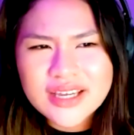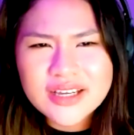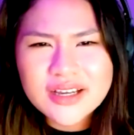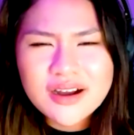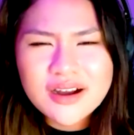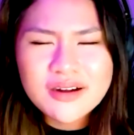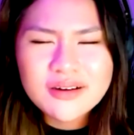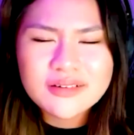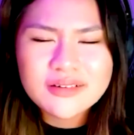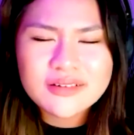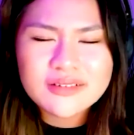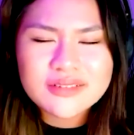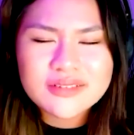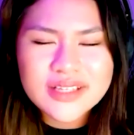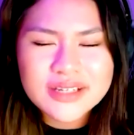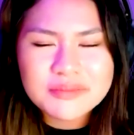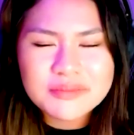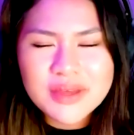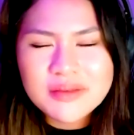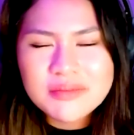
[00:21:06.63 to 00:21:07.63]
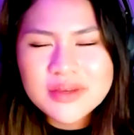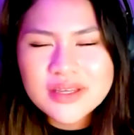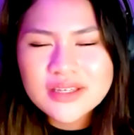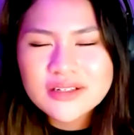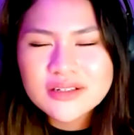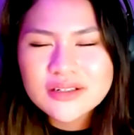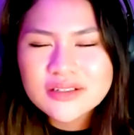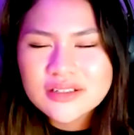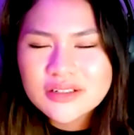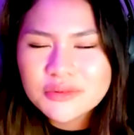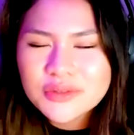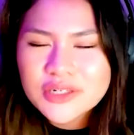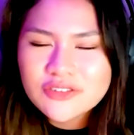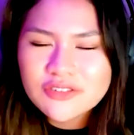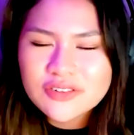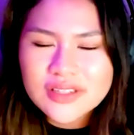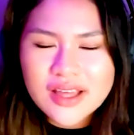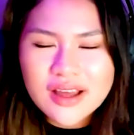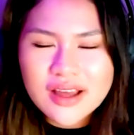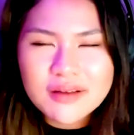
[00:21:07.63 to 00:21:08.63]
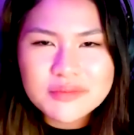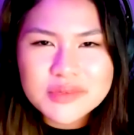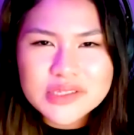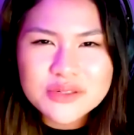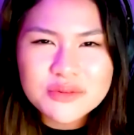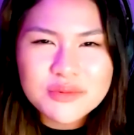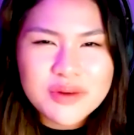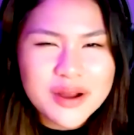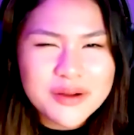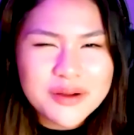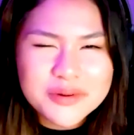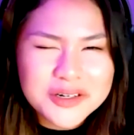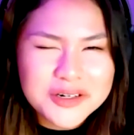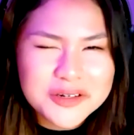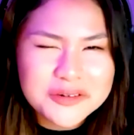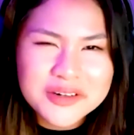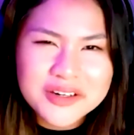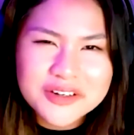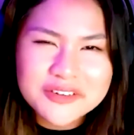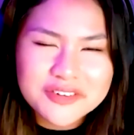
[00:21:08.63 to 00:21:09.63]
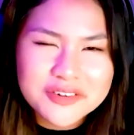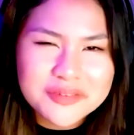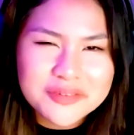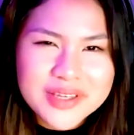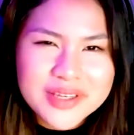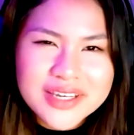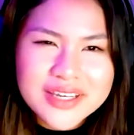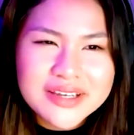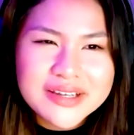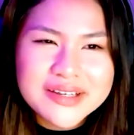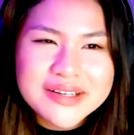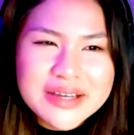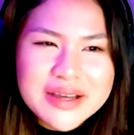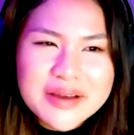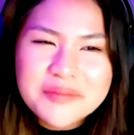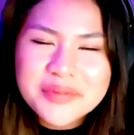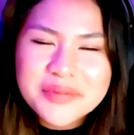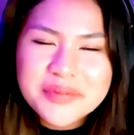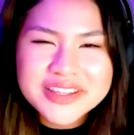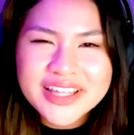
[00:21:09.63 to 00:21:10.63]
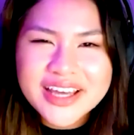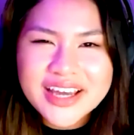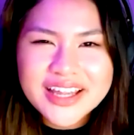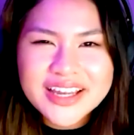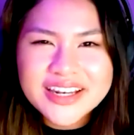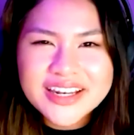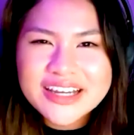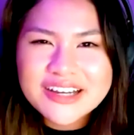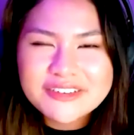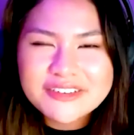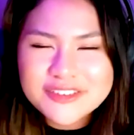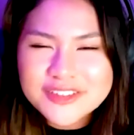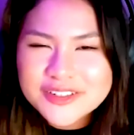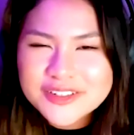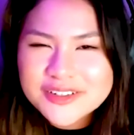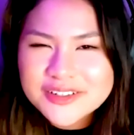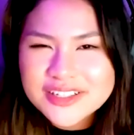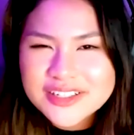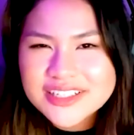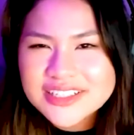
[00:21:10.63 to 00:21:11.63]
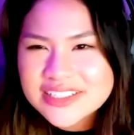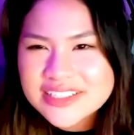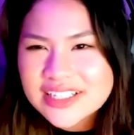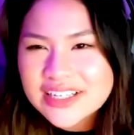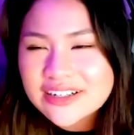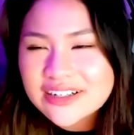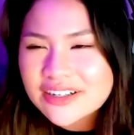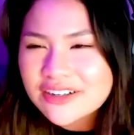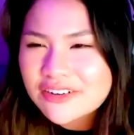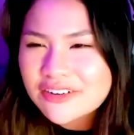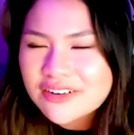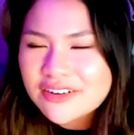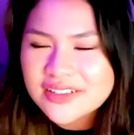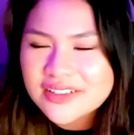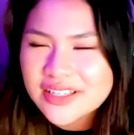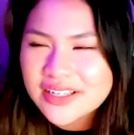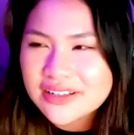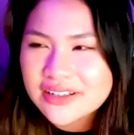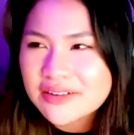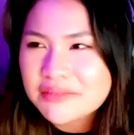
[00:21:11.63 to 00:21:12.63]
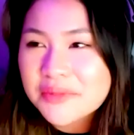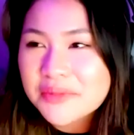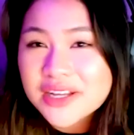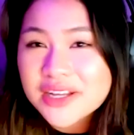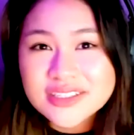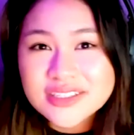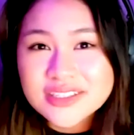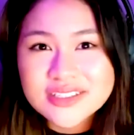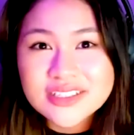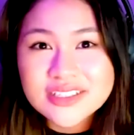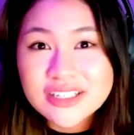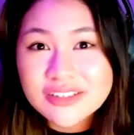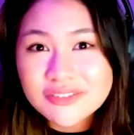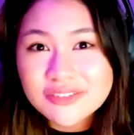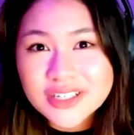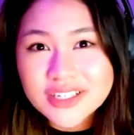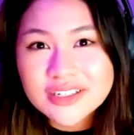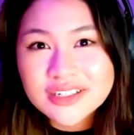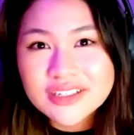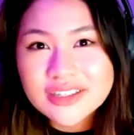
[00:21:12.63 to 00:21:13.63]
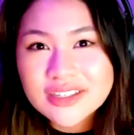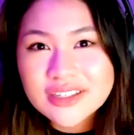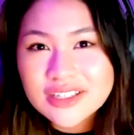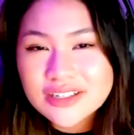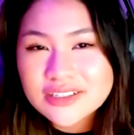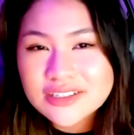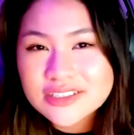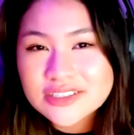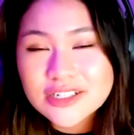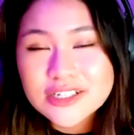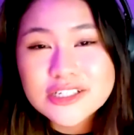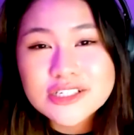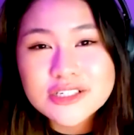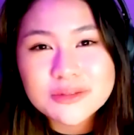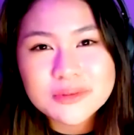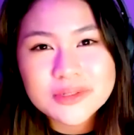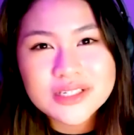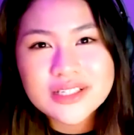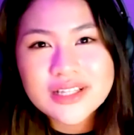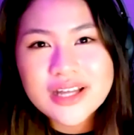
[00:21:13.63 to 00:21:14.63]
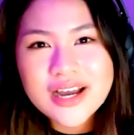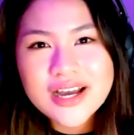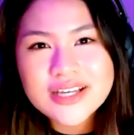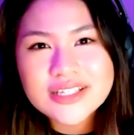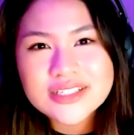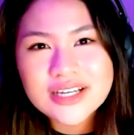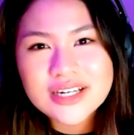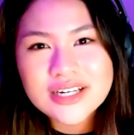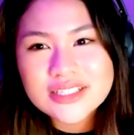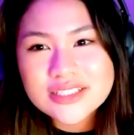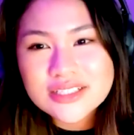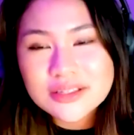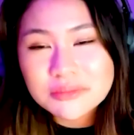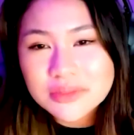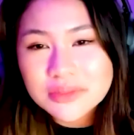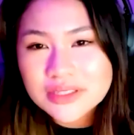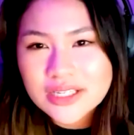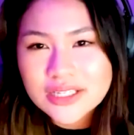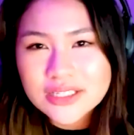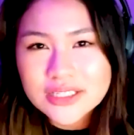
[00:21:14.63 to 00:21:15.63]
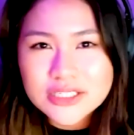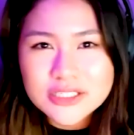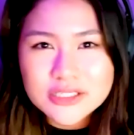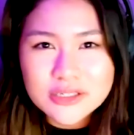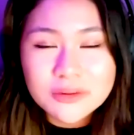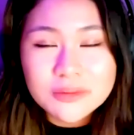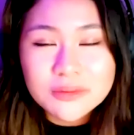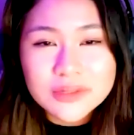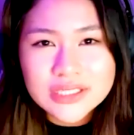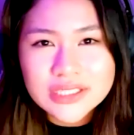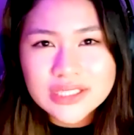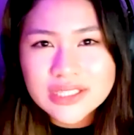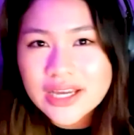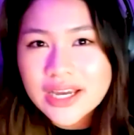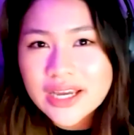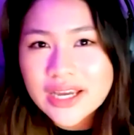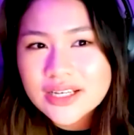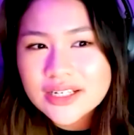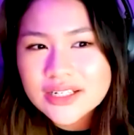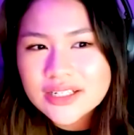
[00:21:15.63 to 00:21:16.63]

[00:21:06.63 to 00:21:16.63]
oh, like maybe it worked for them, so why won't it work for me? But then a few years later, like months even, they start to realize that it's something that they don't really like.